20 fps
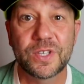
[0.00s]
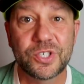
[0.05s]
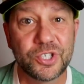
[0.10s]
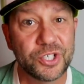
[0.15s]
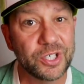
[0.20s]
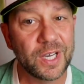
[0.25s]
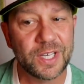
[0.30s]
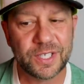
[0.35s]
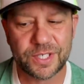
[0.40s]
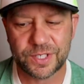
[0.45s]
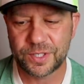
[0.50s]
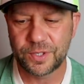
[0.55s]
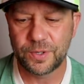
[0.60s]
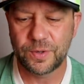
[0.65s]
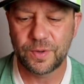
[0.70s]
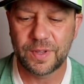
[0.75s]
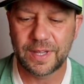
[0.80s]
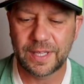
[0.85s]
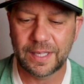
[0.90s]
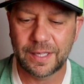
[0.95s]
Just
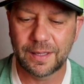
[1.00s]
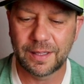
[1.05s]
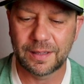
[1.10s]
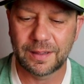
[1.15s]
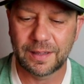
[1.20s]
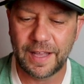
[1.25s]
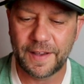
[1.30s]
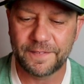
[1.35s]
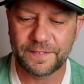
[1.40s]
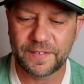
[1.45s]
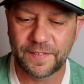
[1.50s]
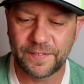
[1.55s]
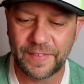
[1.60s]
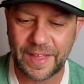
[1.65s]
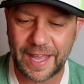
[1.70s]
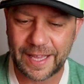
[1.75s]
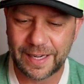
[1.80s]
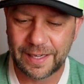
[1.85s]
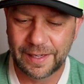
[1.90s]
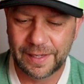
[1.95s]
to the left of
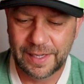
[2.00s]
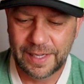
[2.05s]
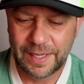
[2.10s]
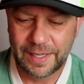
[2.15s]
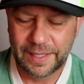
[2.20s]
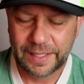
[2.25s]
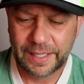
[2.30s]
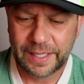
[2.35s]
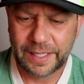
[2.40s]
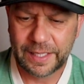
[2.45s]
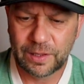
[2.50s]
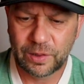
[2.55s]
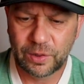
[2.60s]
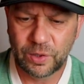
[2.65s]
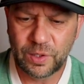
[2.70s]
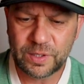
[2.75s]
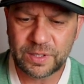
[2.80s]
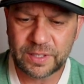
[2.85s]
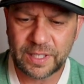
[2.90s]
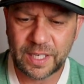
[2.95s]
that, it
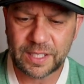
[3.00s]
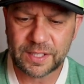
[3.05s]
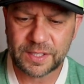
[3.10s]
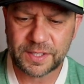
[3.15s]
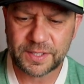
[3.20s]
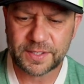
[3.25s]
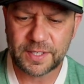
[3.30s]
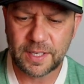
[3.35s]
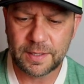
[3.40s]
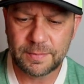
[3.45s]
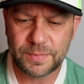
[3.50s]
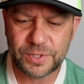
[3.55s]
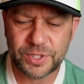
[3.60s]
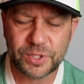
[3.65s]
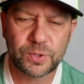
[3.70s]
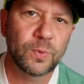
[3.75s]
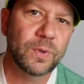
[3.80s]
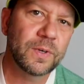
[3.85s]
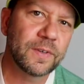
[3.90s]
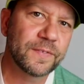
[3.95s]
looks like some
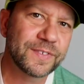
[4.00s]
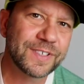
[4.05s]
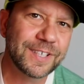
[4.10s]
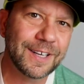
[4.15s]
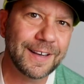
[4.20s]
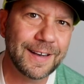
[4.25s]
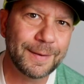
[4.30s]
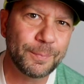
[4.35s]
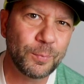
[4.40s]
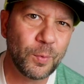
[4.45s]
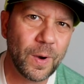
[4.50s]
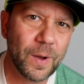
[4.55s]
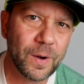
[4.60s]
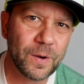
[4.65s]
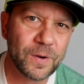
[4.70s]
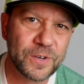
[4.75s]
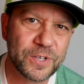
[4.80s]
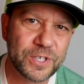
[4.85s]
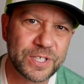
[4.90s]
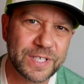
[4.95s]
sort of
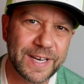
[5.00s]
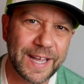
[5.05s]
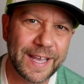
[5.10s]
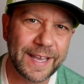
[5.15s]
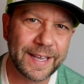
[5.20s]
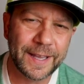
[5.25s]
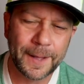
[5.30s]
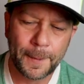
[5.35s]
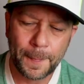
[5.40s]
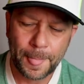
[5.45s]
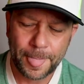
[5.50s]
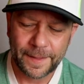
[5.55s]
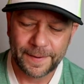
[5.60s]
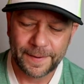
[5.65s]
topwater snake.